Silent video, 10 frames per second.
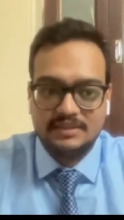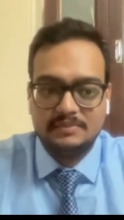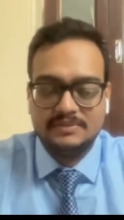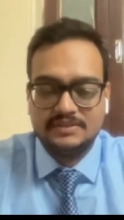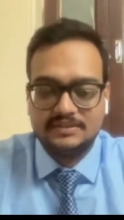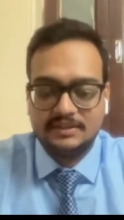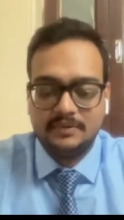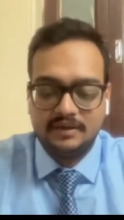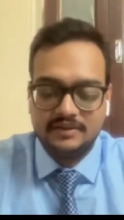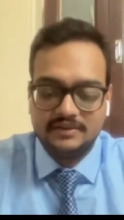mm-hmm. a stable
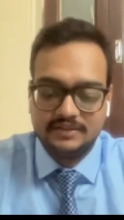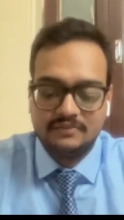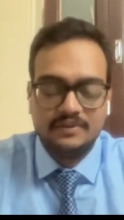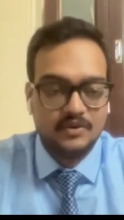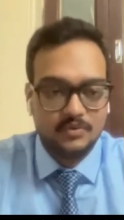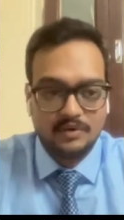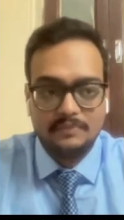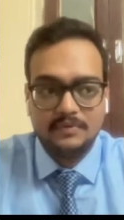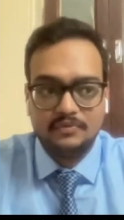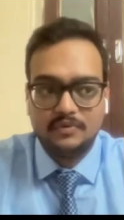system, and sir, our
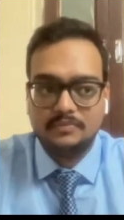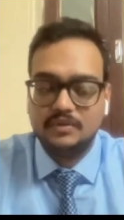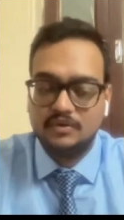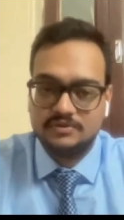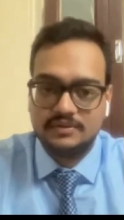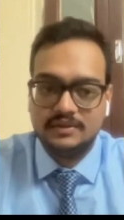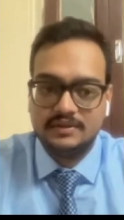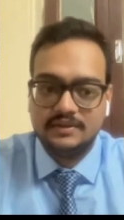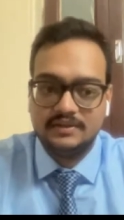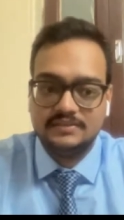requirement from the
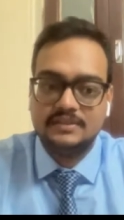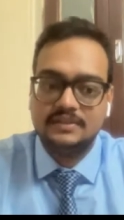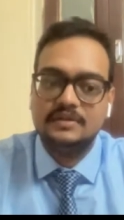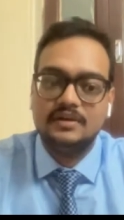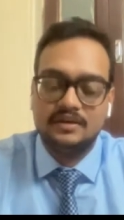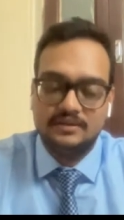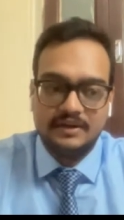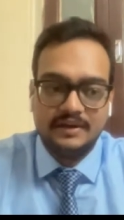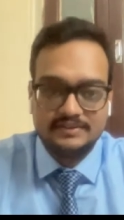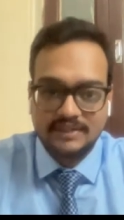oscillator is the
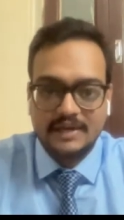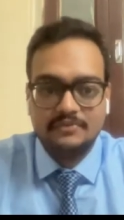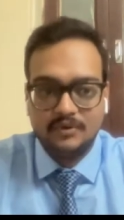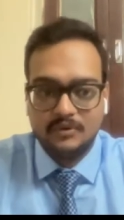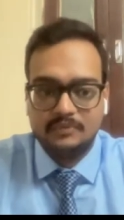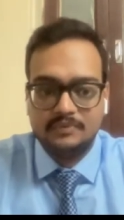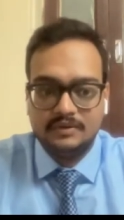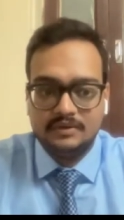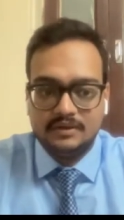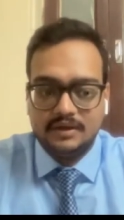like sine wave,
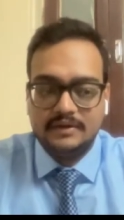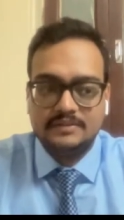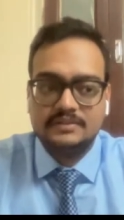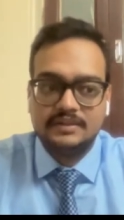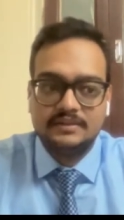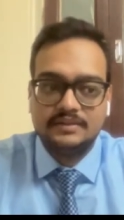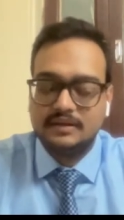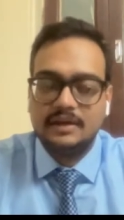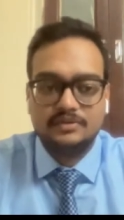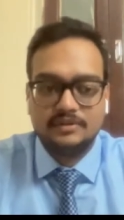and sir,
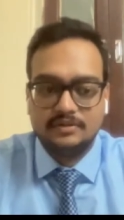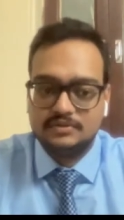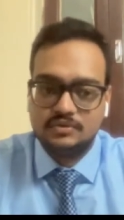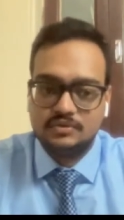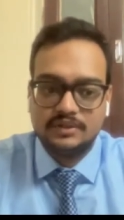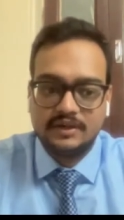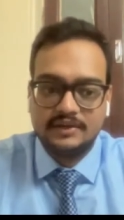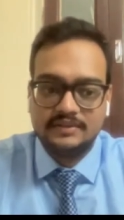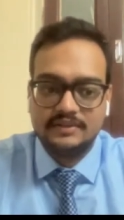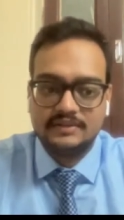the so sir,
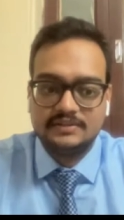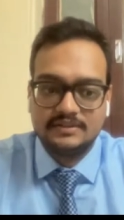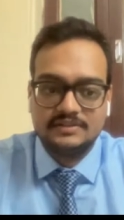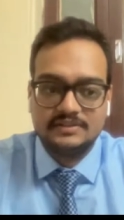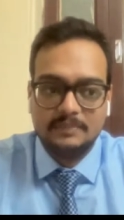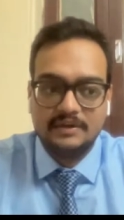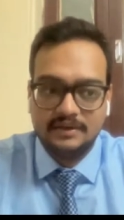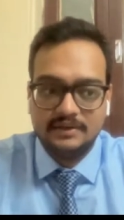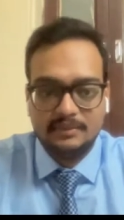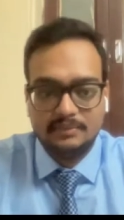I think it is stable
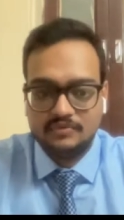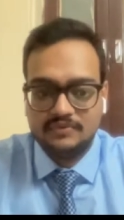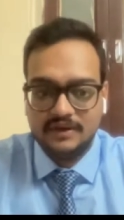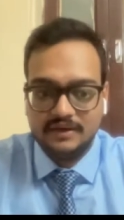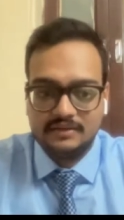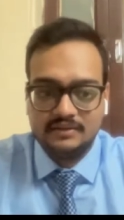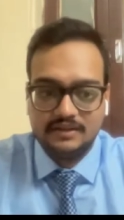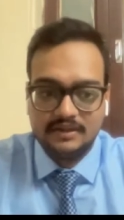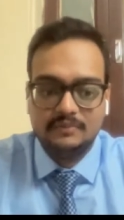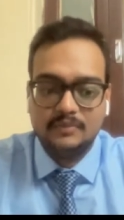in term of that
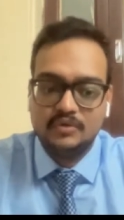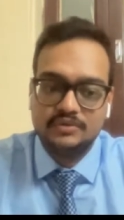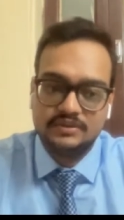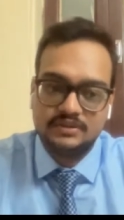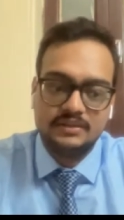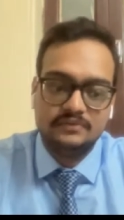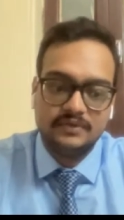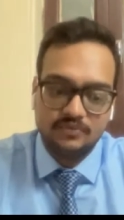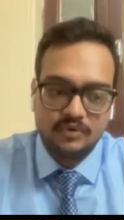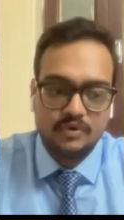it, because sir, the
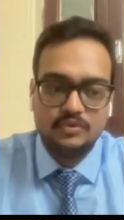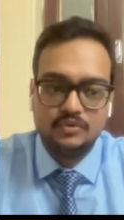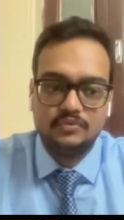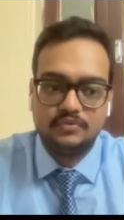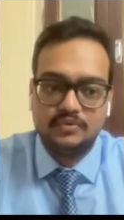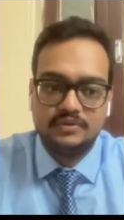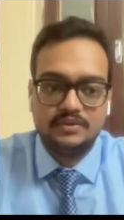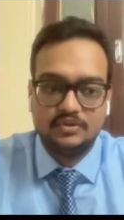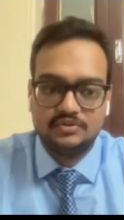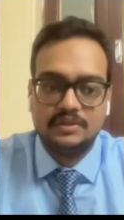we want to for
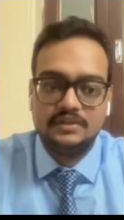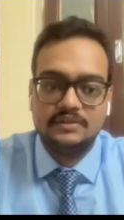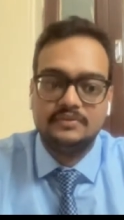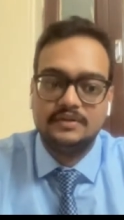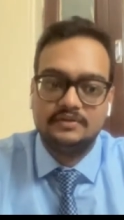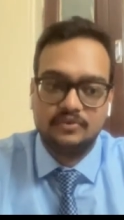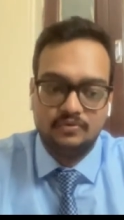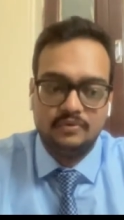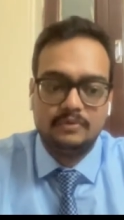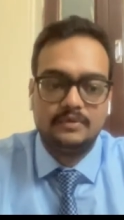the oscillator we
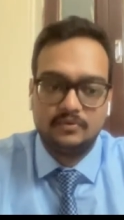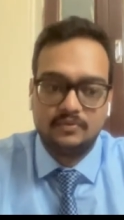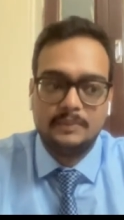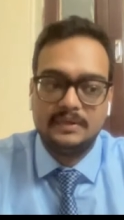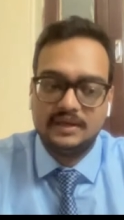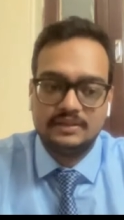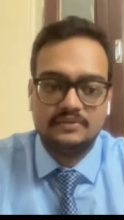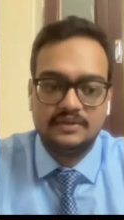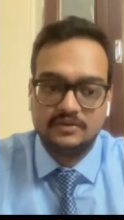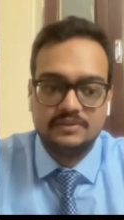fulfill our requirement like
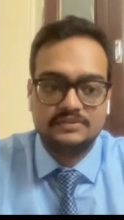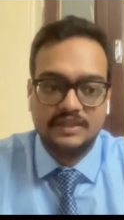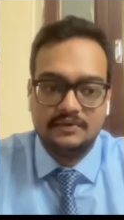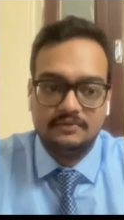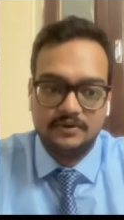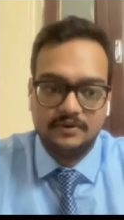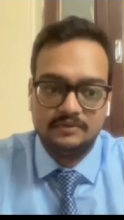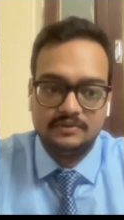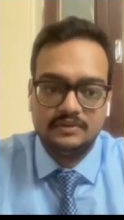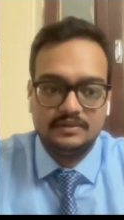they give the sine wave.